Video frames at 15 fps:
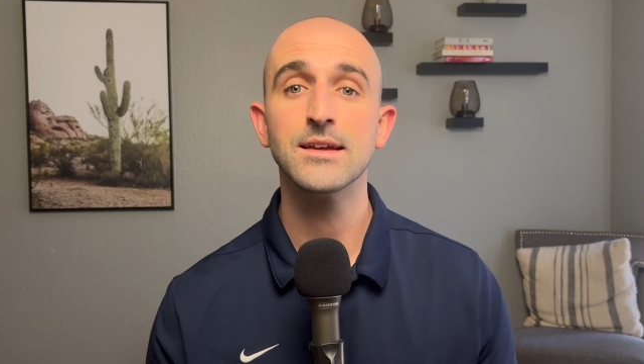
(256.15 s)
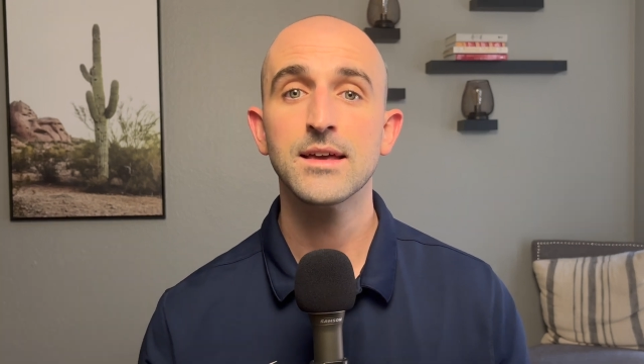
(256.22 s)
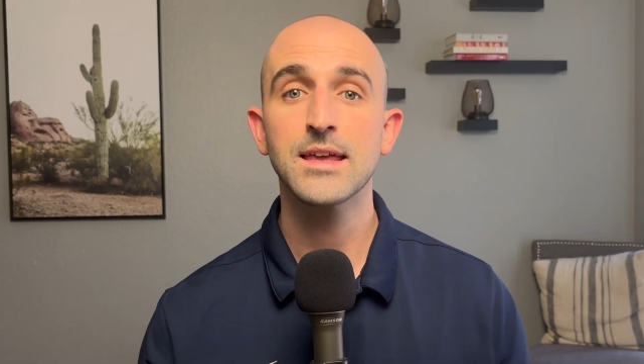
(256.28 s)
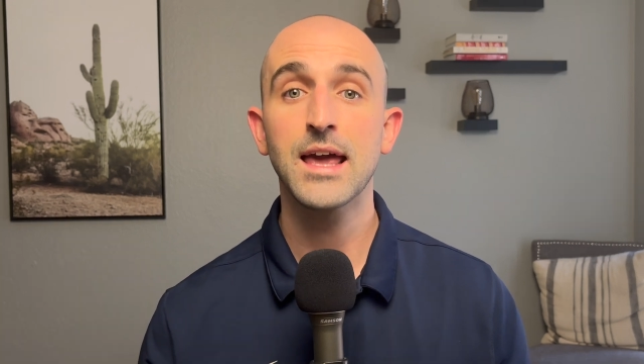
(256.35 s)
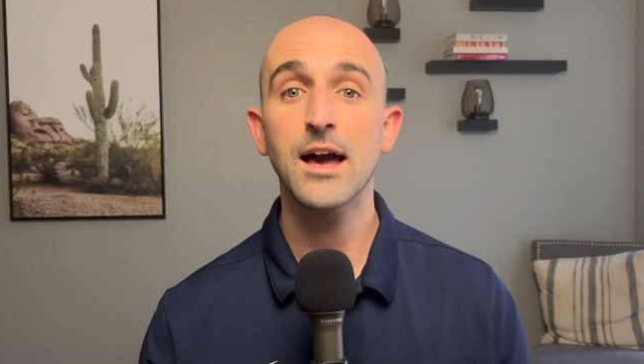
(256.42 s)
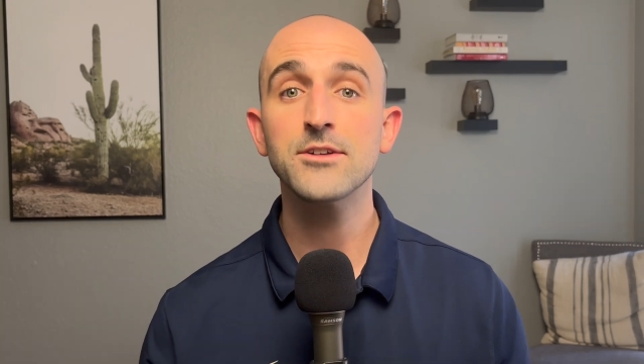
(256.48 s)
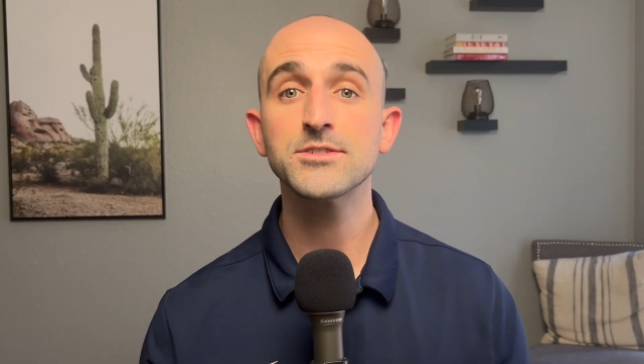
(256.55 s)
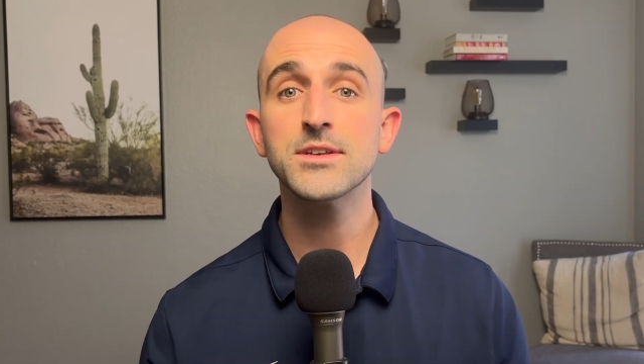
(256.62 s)

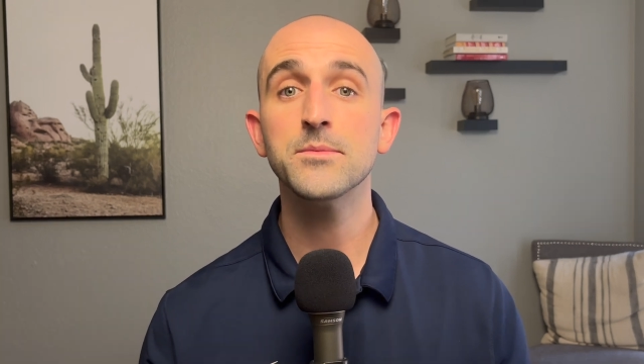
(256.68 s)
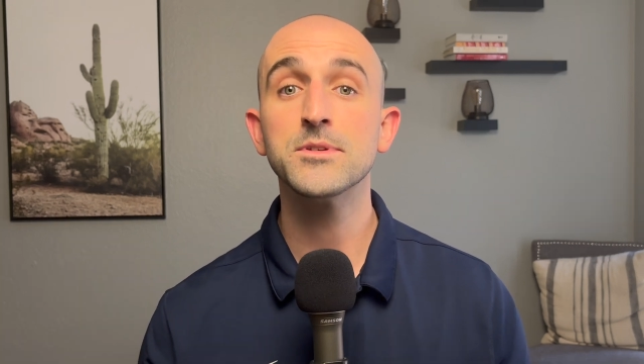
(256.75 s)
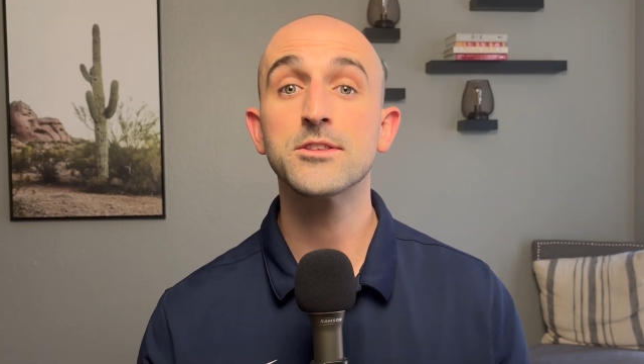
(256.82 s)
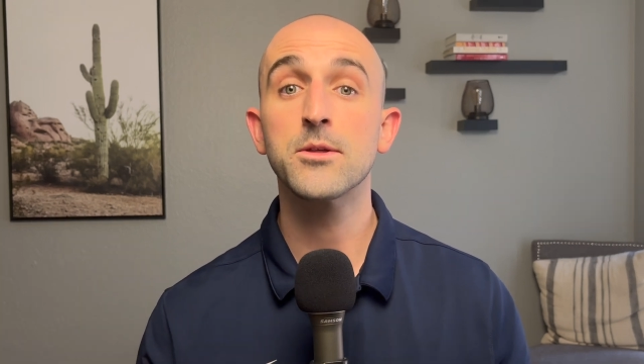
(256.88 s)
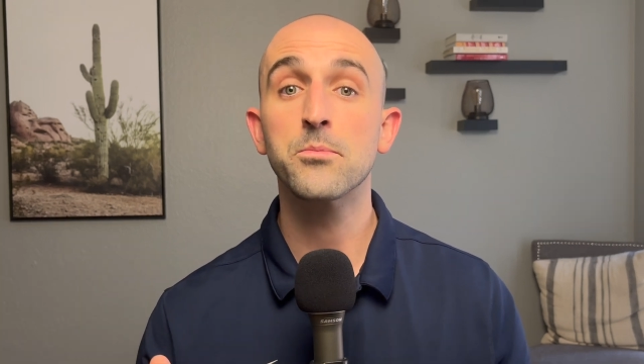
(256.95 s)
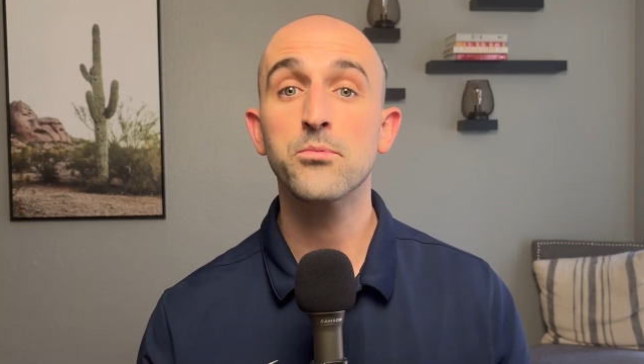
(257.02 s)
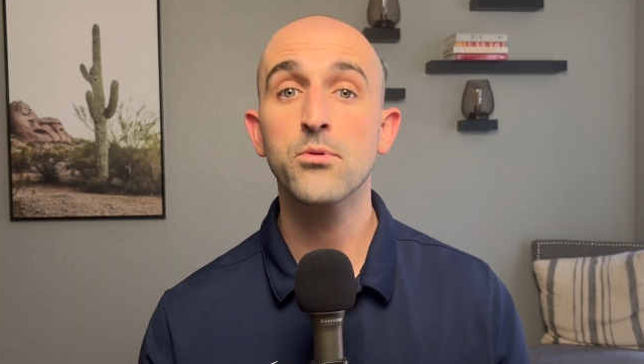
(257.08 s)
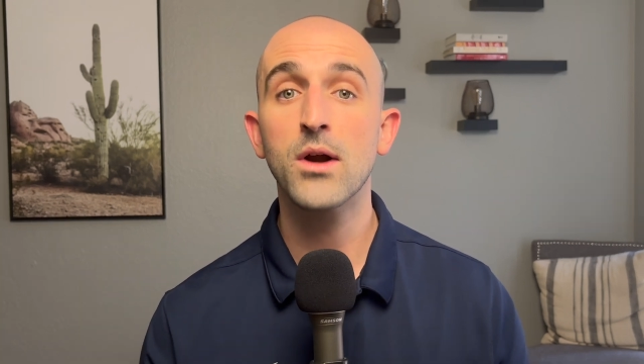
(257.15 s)
Calcium is the
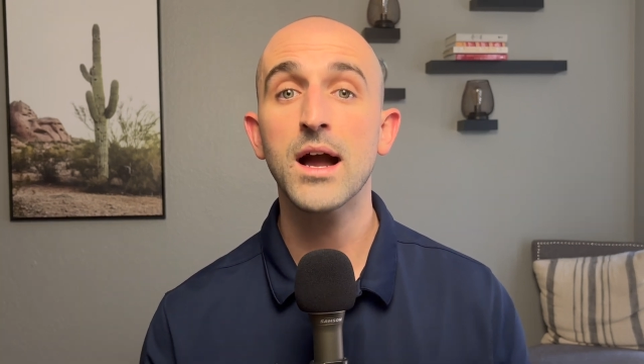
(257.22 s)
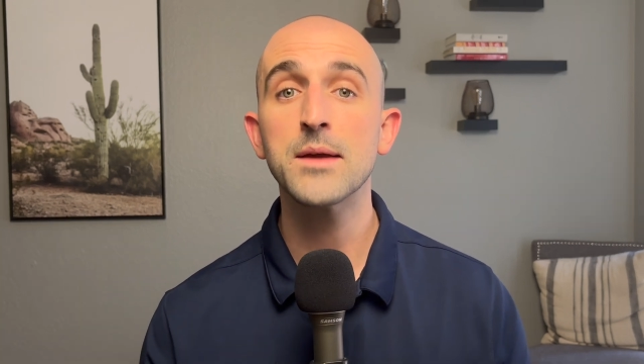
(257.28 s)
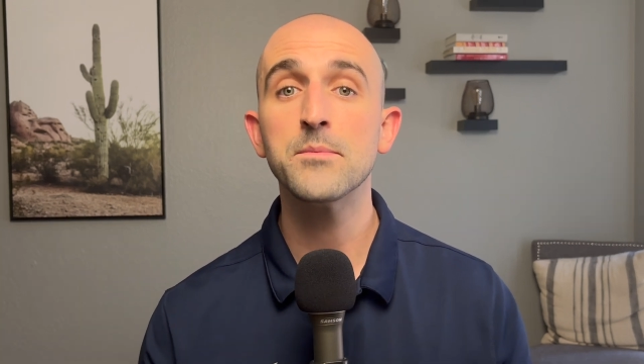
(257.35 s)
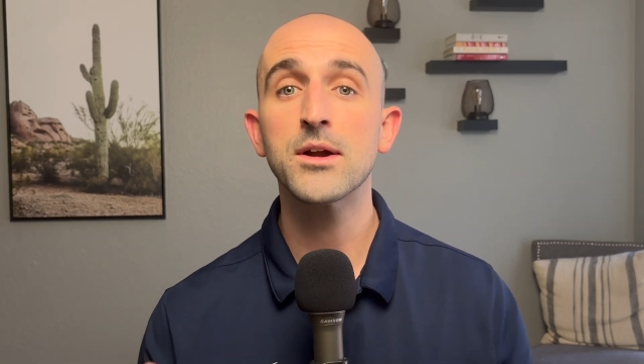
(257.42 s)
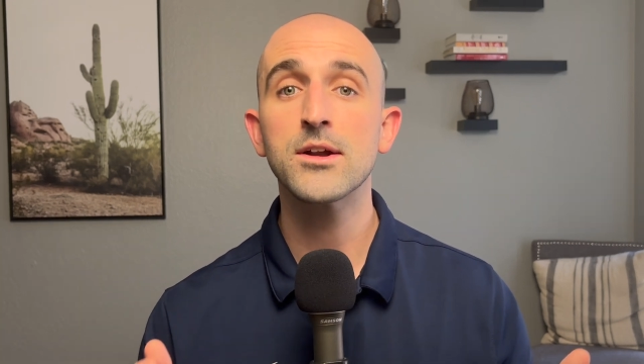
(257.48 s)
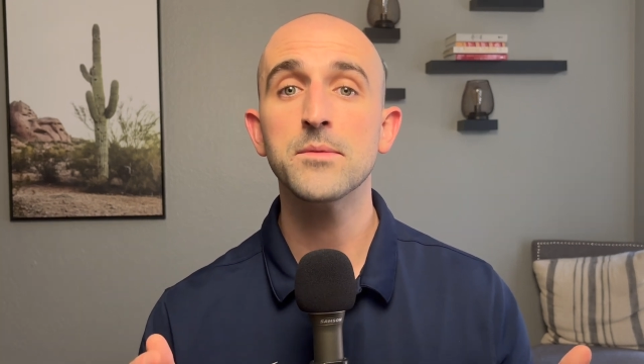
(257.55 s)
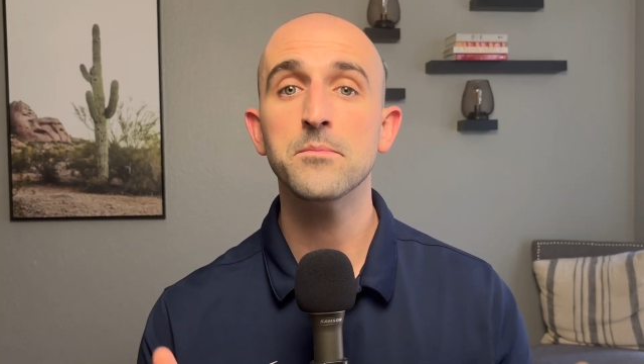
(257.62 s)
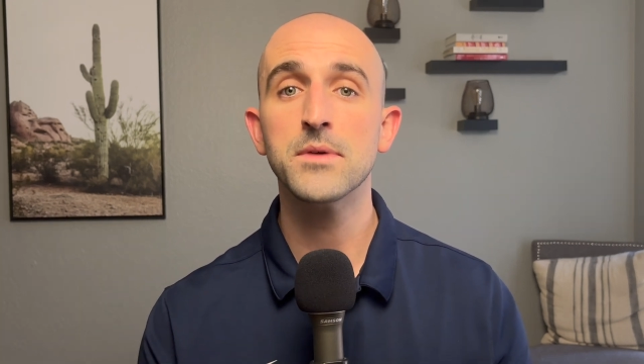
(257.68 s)

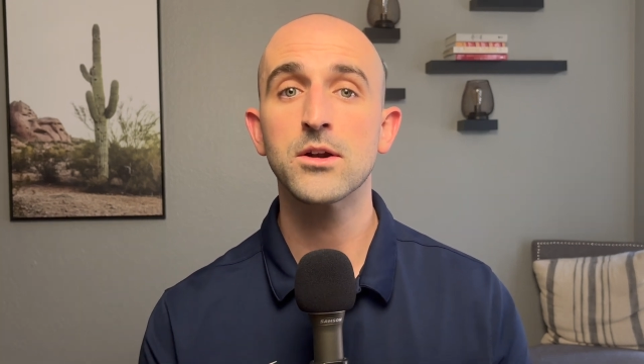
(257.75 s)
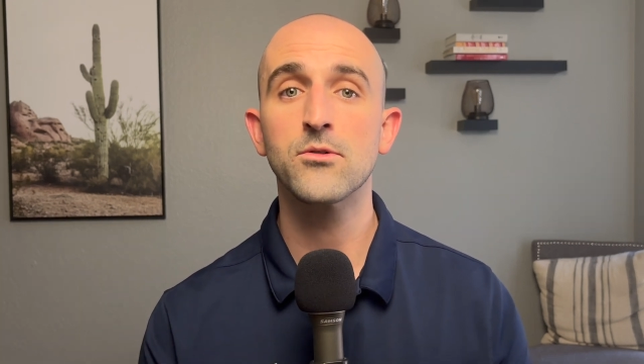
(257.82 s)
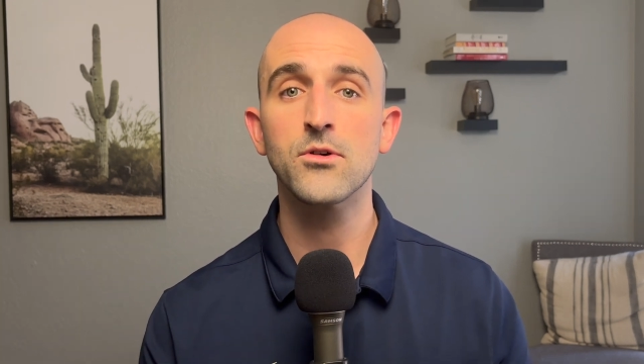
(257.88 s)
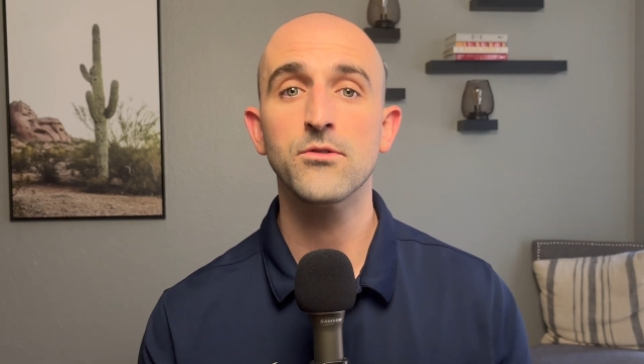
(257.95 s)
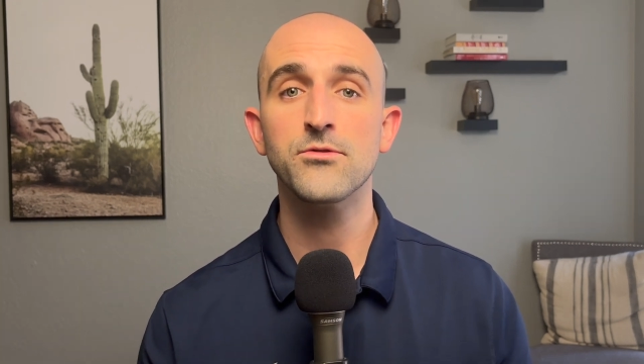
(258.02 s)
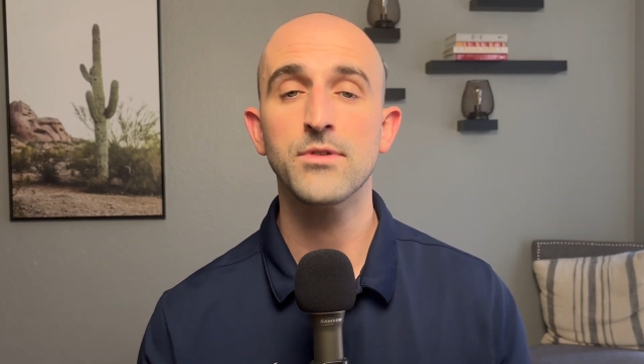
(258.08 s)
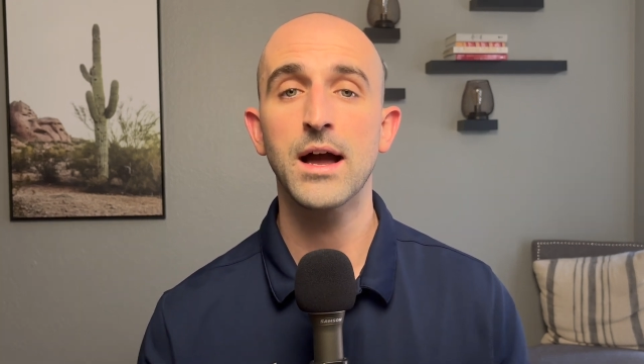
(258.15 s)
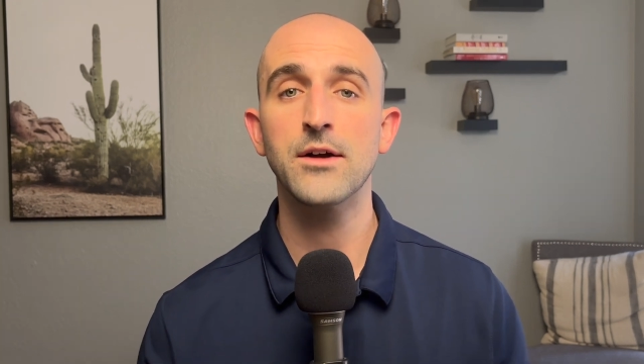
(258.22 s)
primary mineral
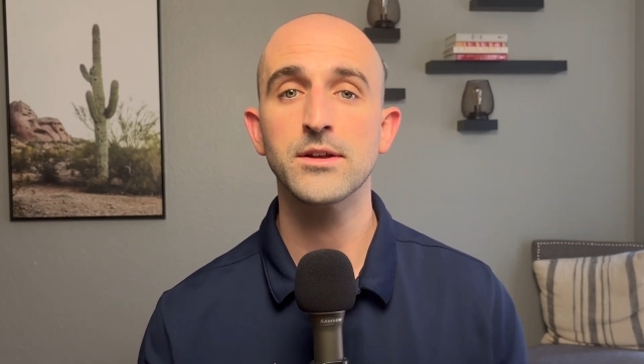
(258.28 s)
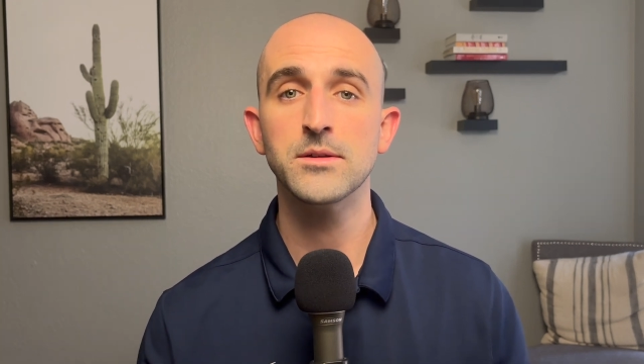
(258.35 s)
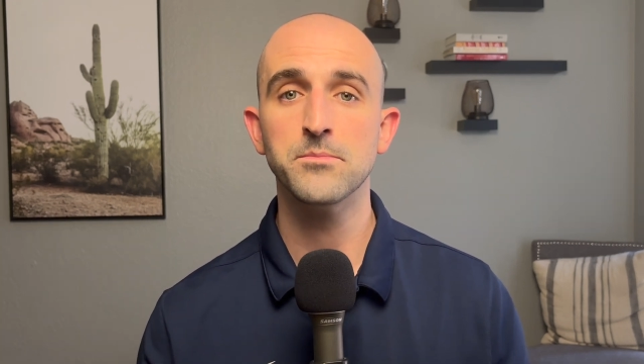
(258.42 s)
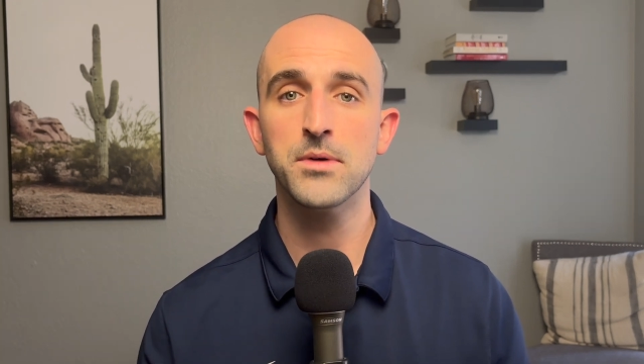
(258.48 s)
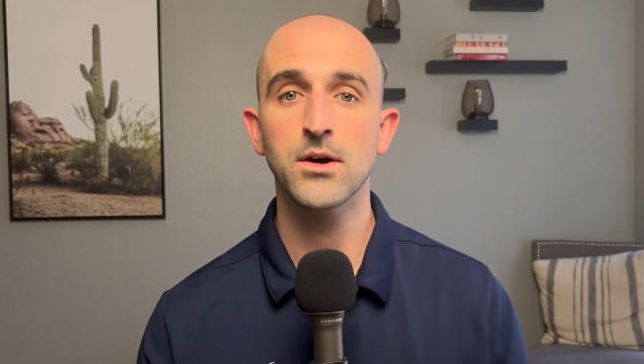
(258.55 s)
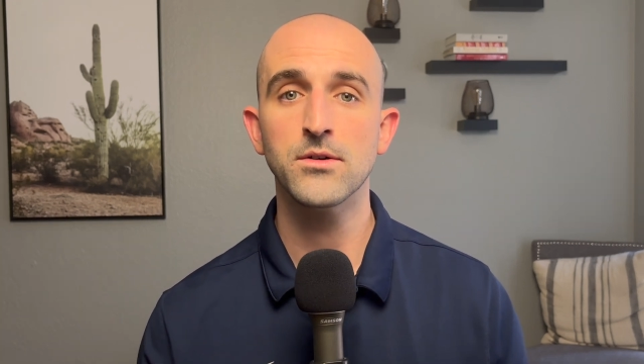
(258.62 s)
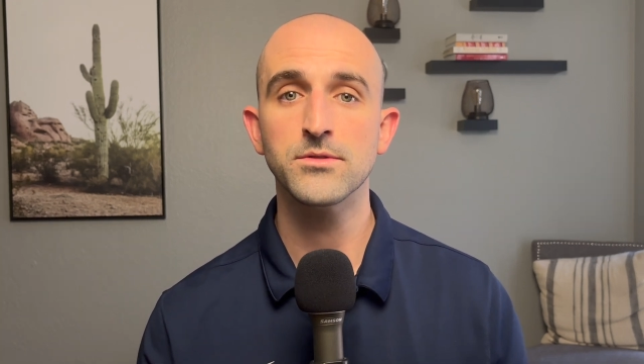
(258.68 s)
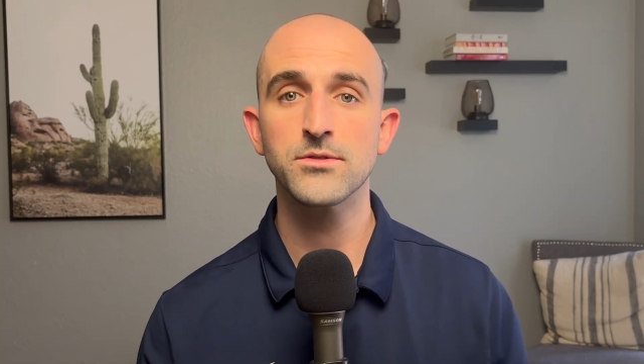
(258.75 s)
found in
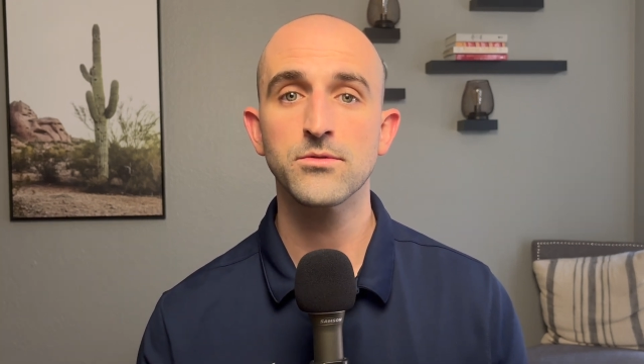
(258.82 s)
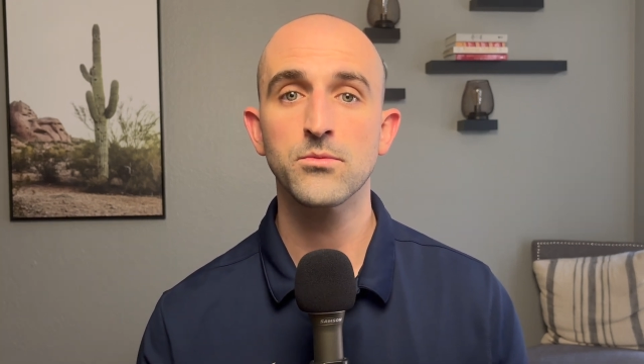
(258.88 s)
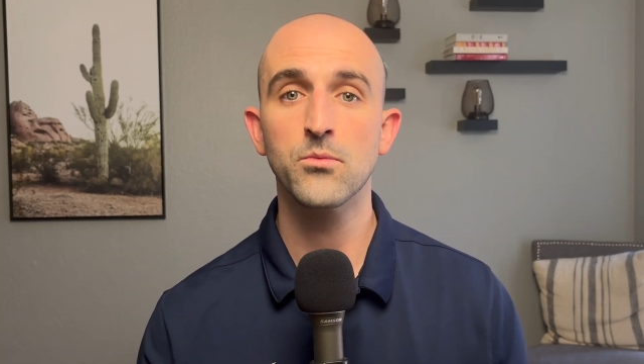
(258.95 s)
bones,